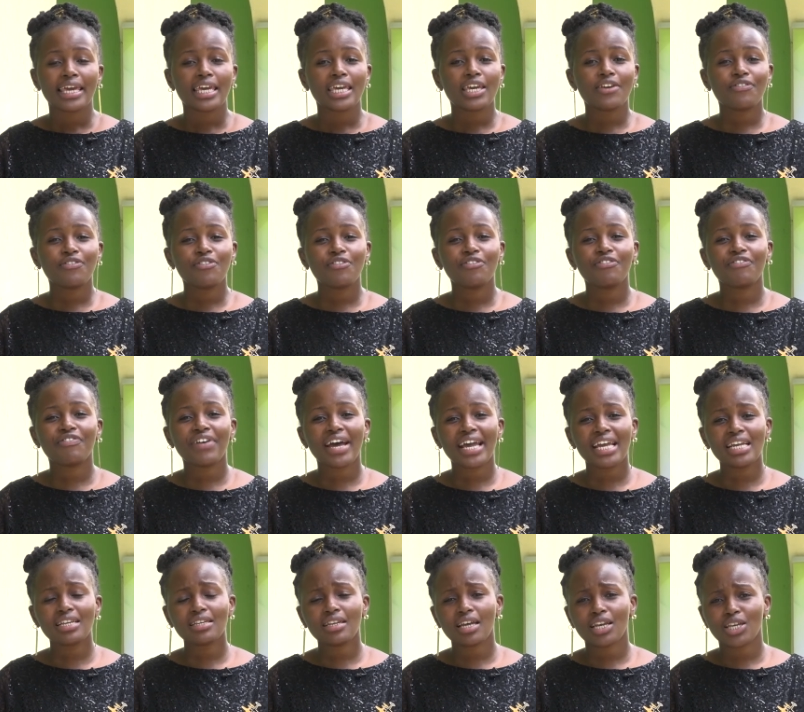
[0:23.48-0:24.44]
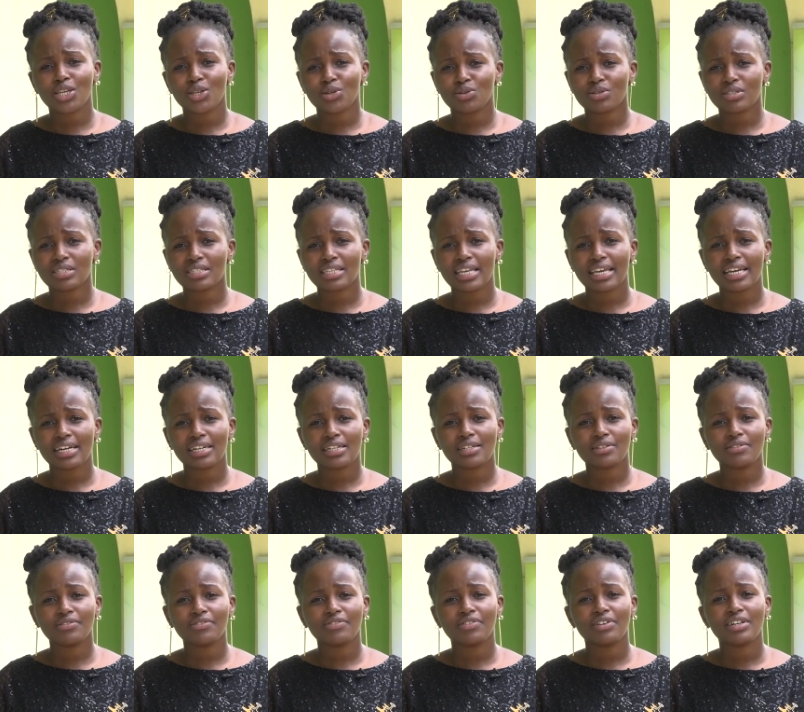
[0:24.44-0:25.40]
If you find
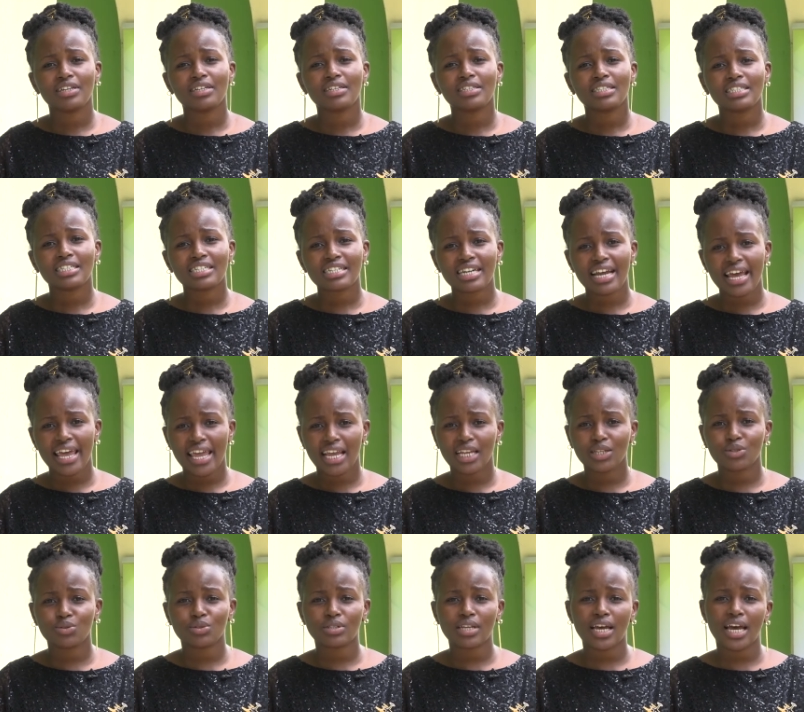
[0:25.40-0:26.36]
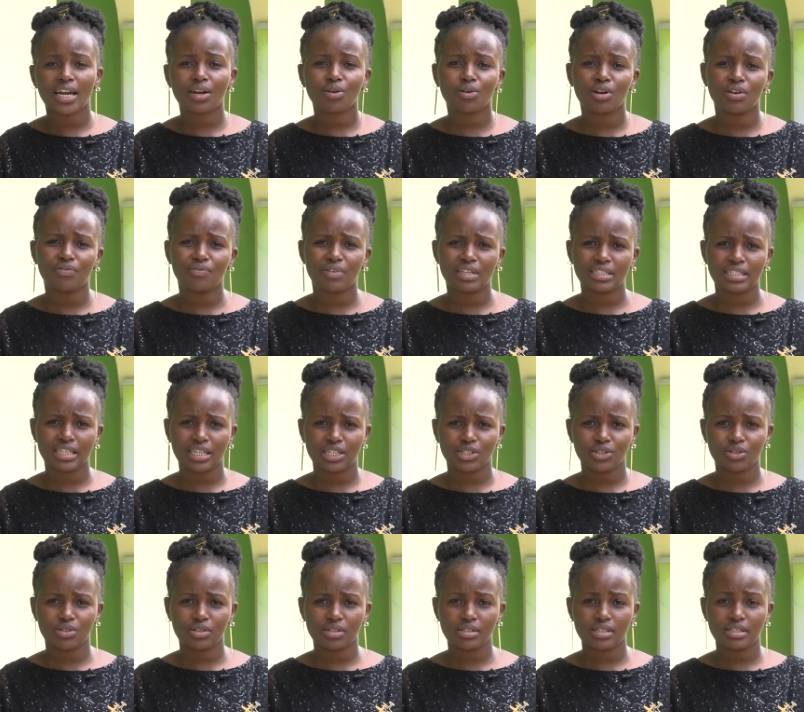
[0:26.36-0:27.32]
yourself trying to turn
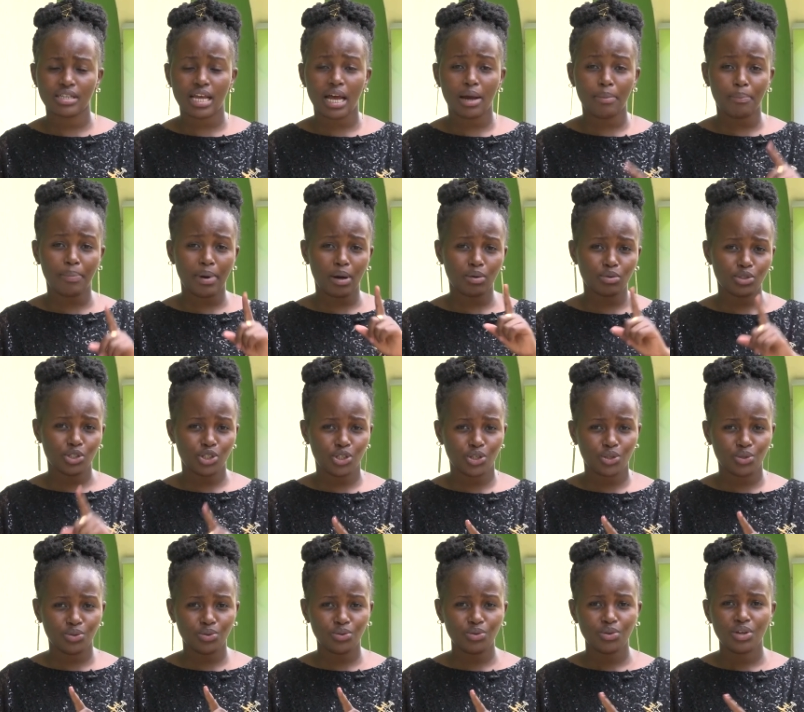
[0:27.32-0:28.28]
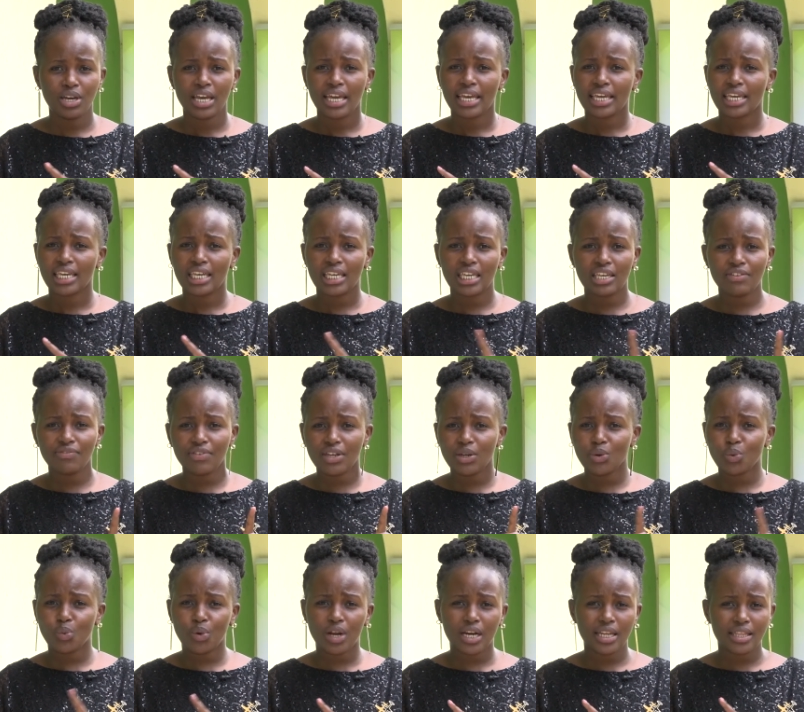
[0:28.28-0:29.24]
conversations about you,
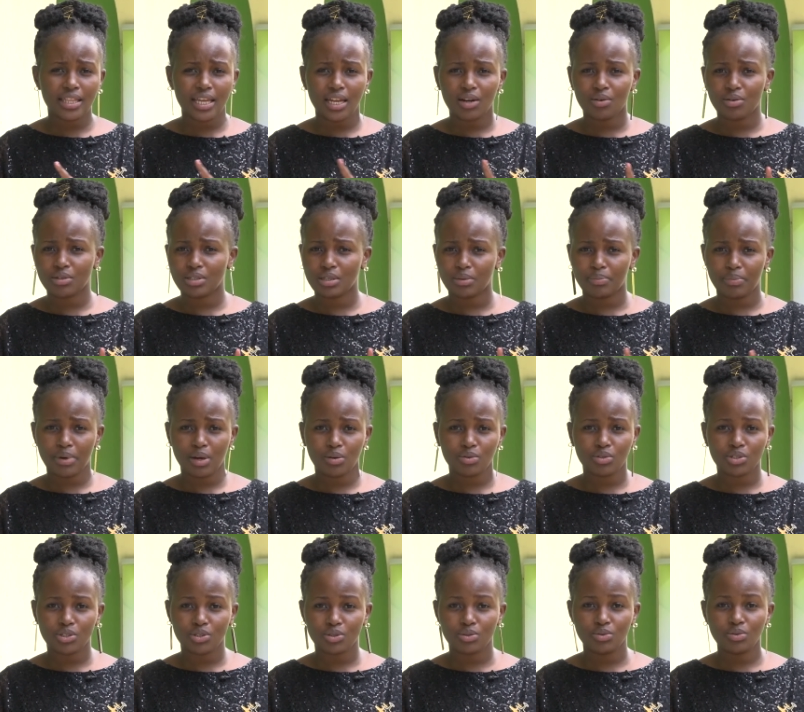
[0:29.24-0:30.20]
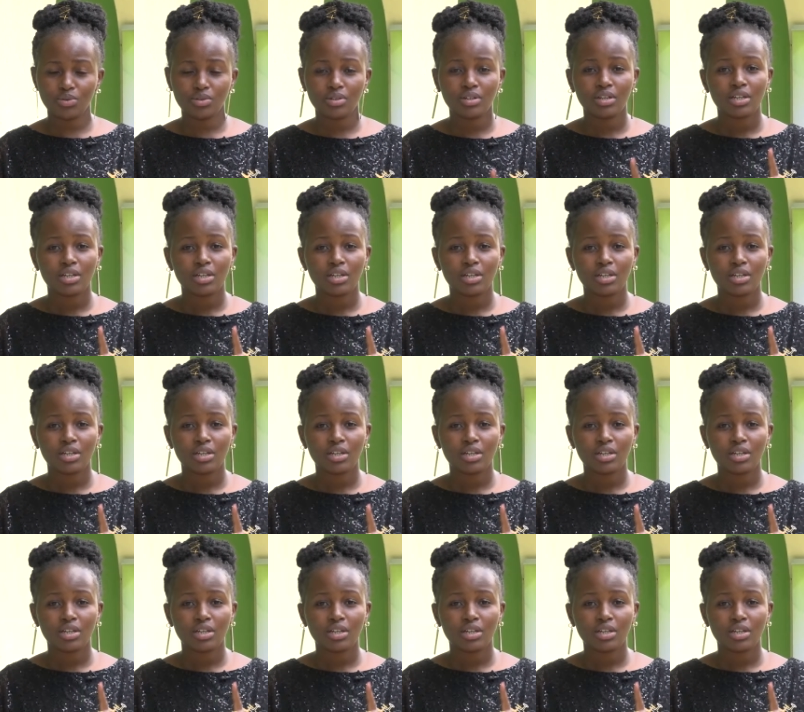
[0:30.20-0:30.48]
even when they are not about you,